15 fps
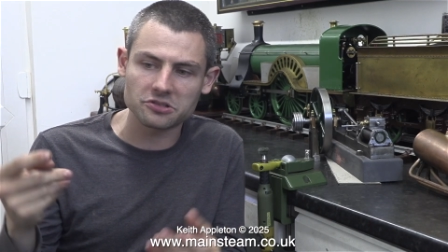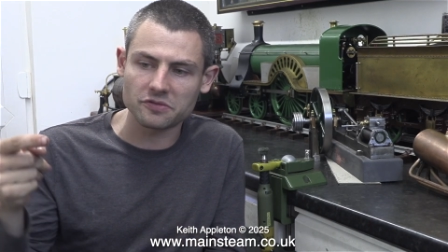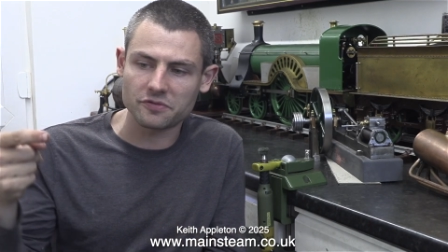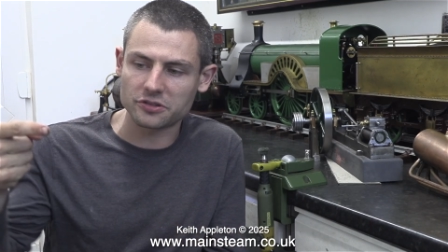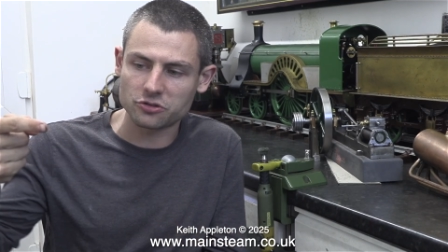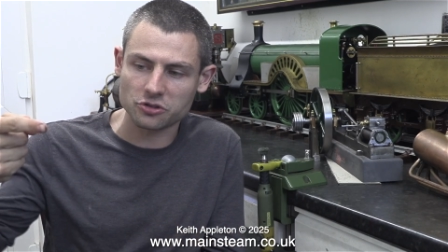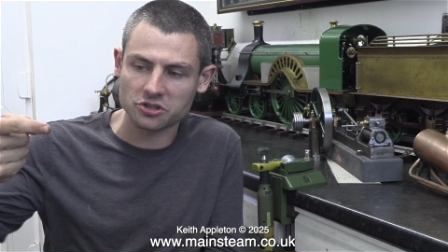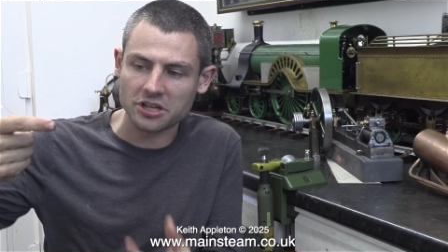
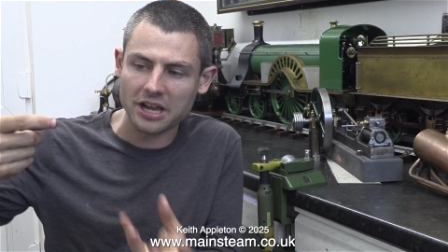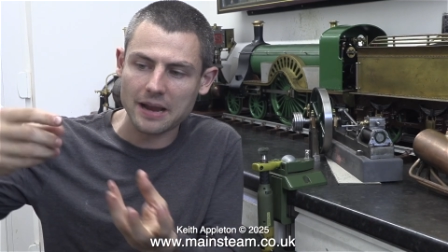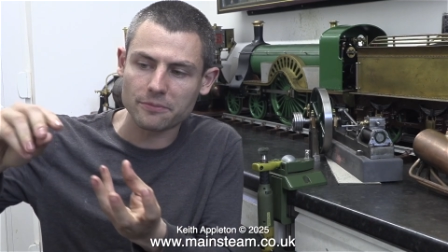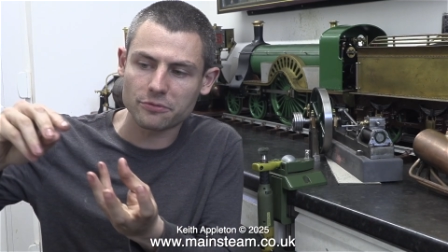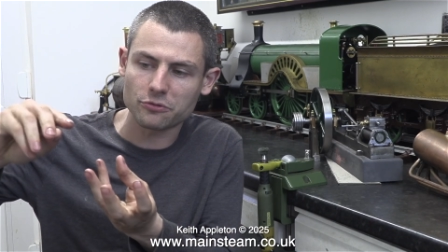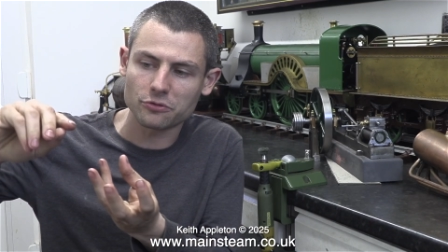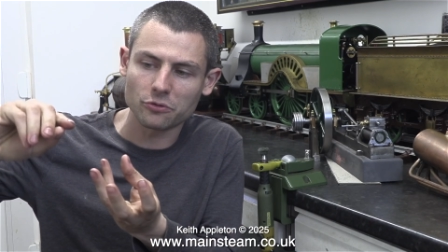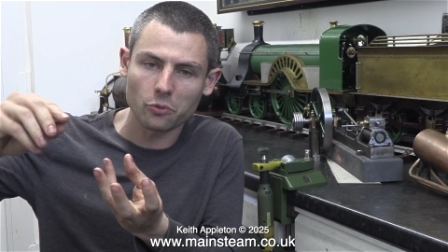because if it just
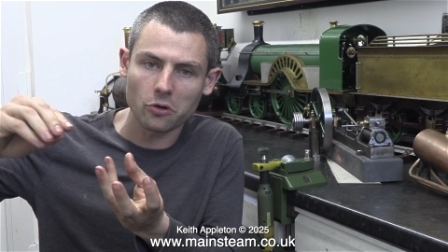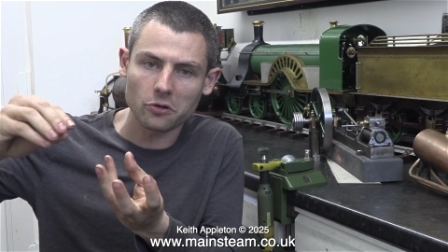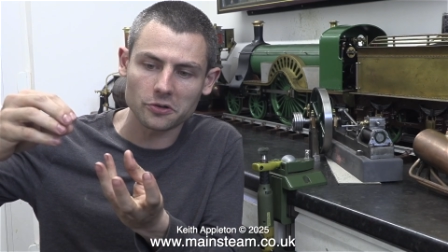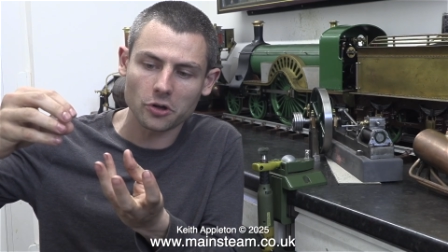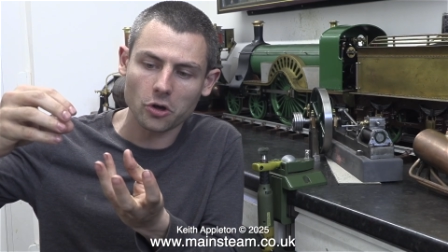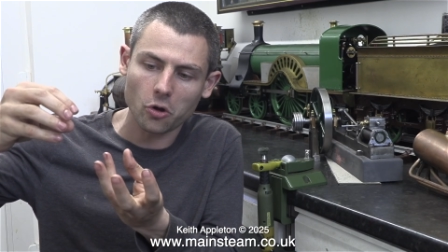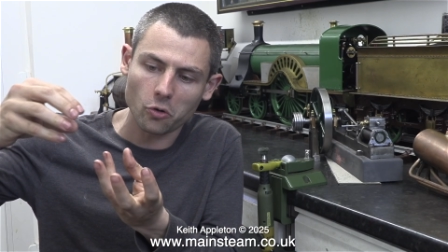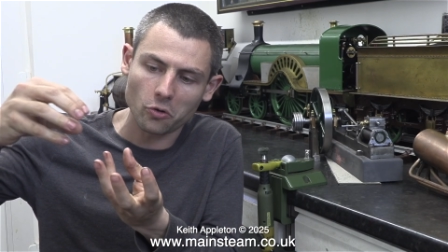came through the
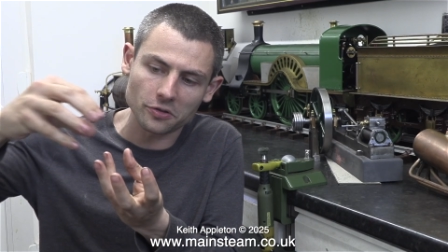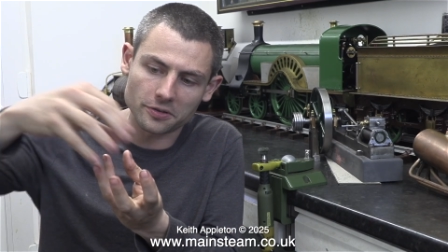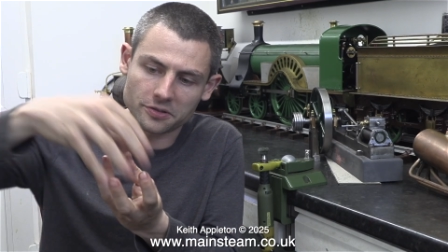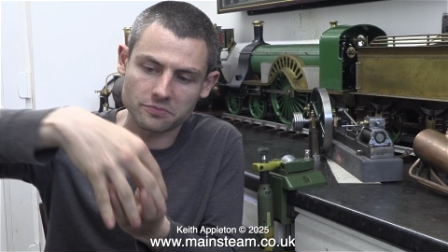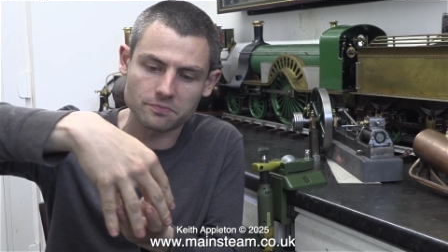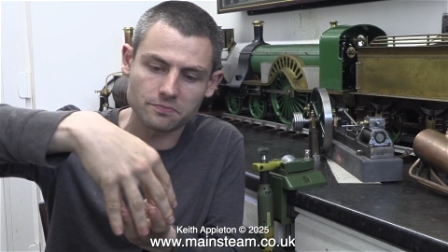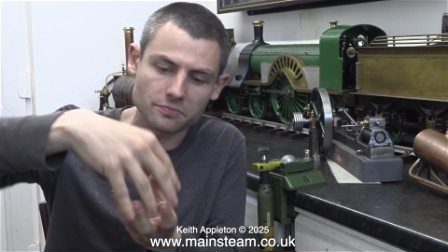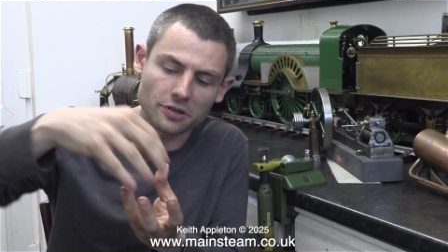wall in a
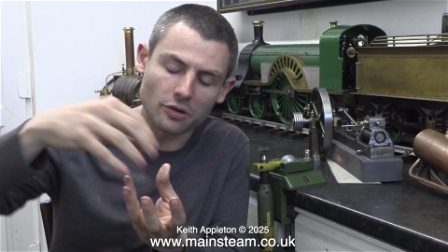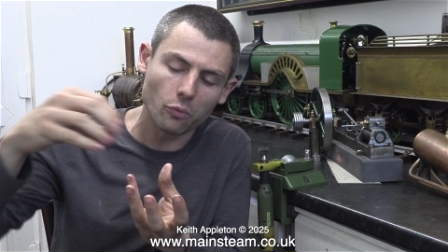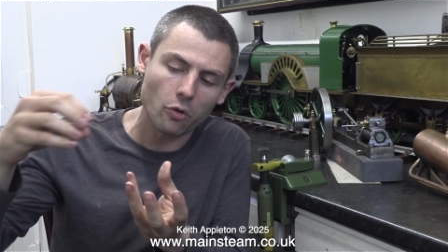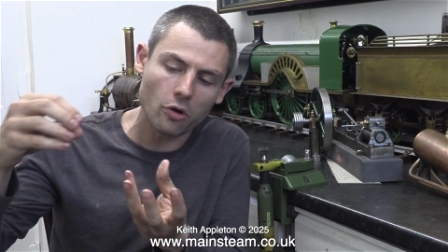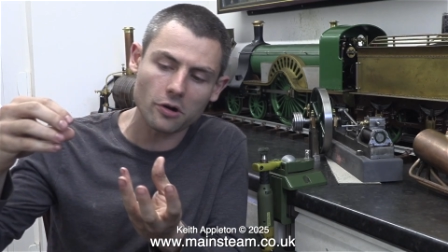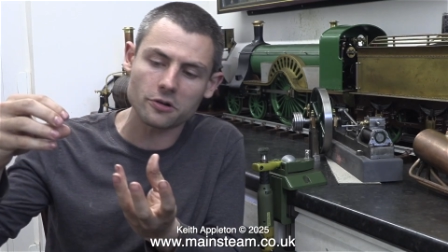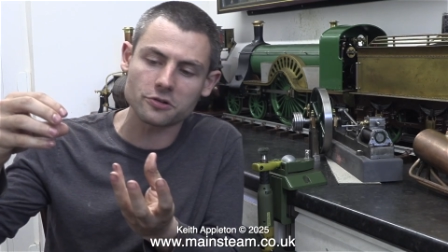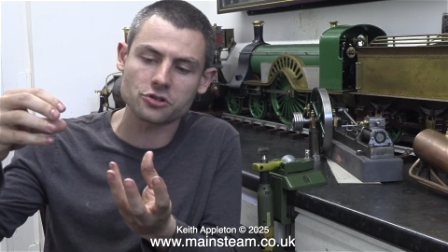hole and
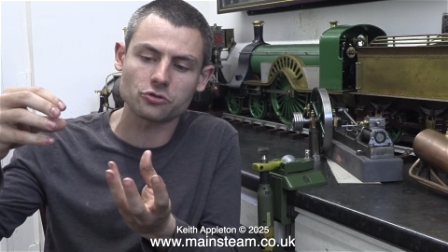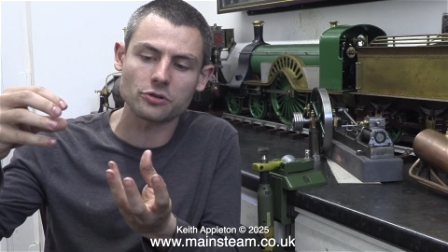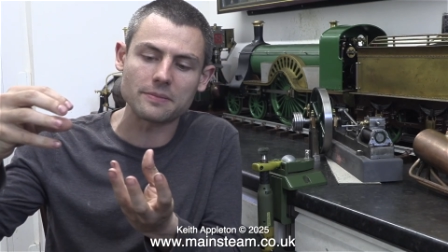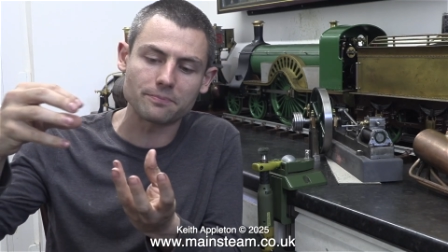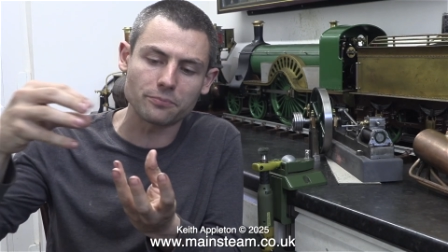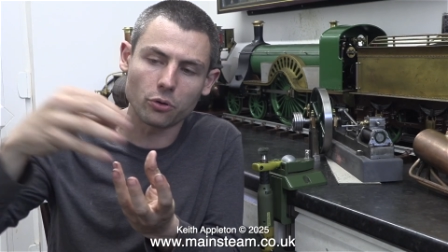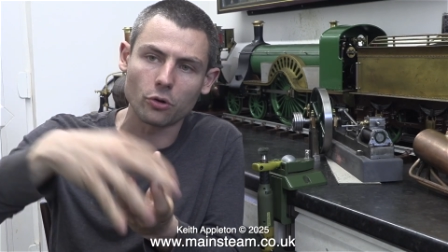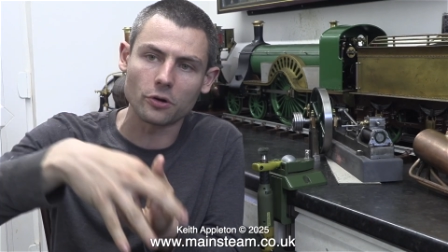the water
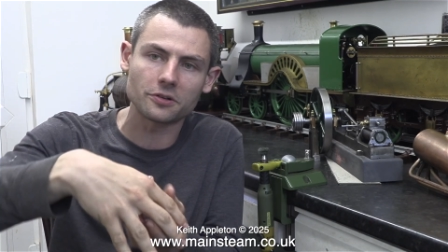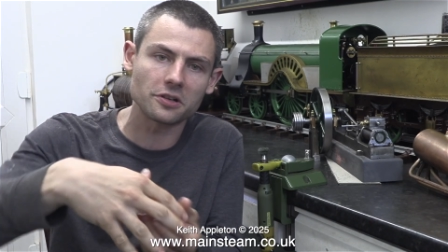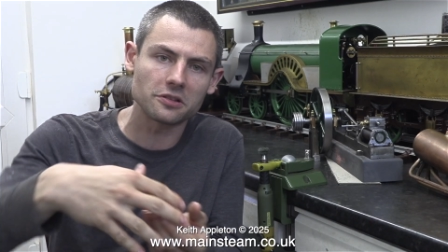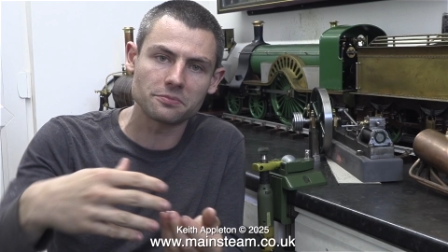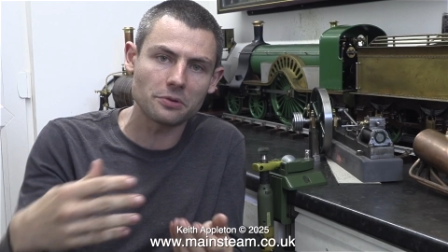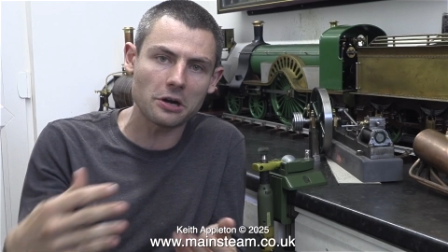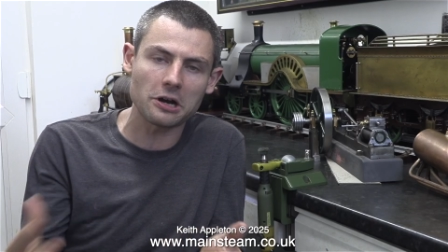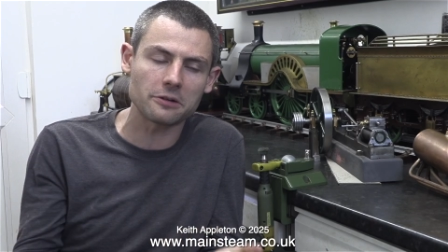stream
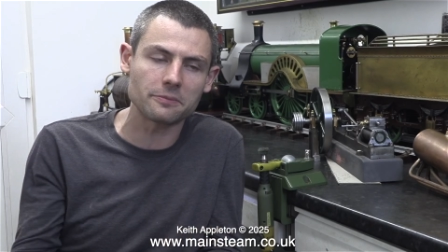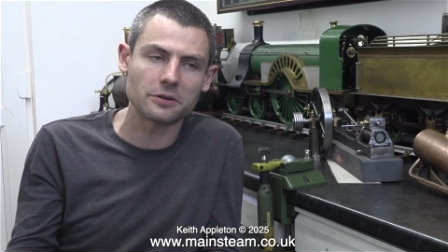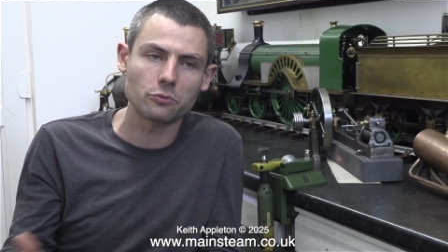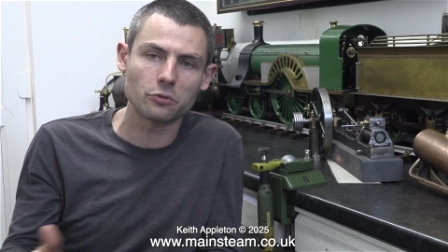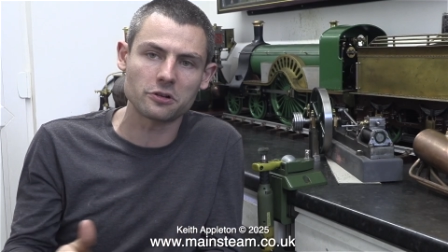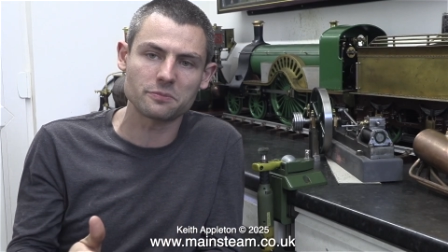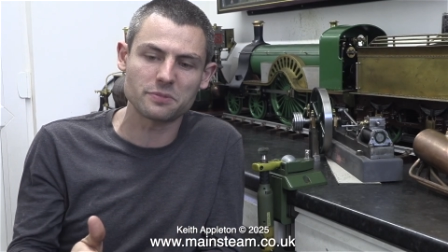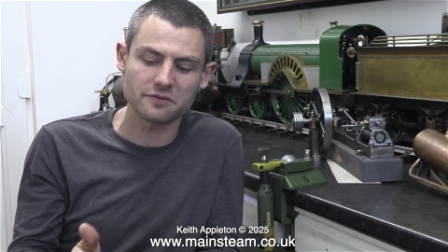poured to the
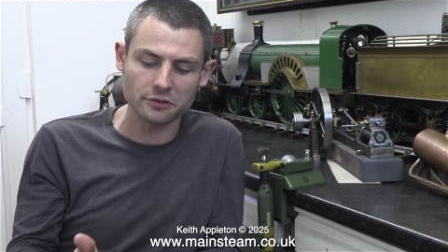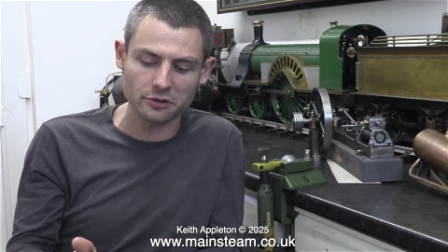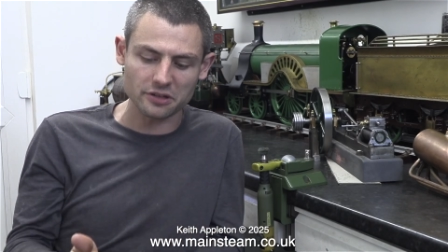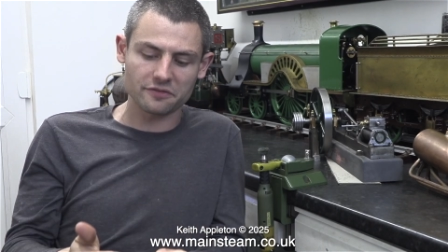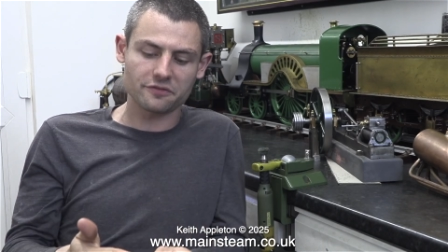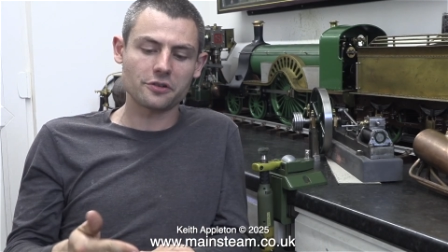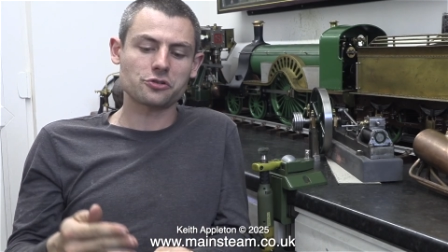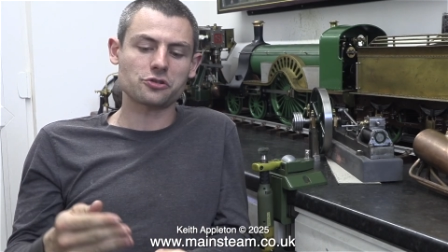bottom, it wouldn't be
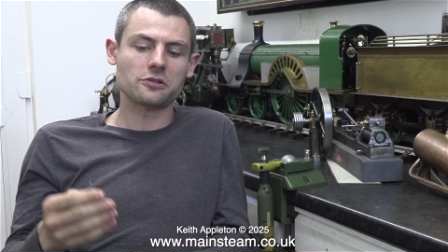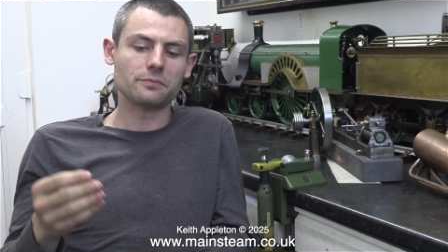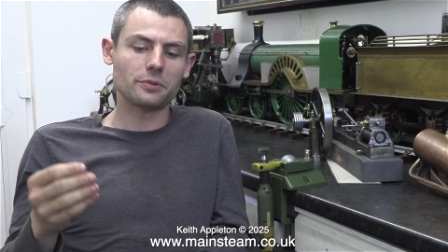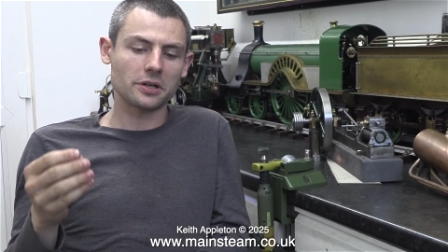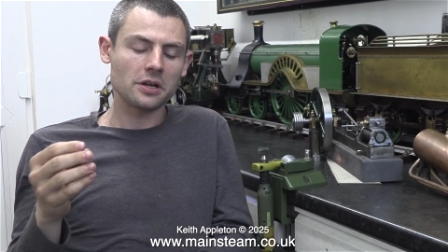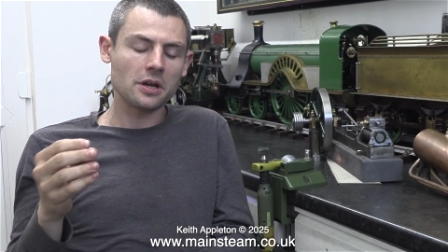very efficient.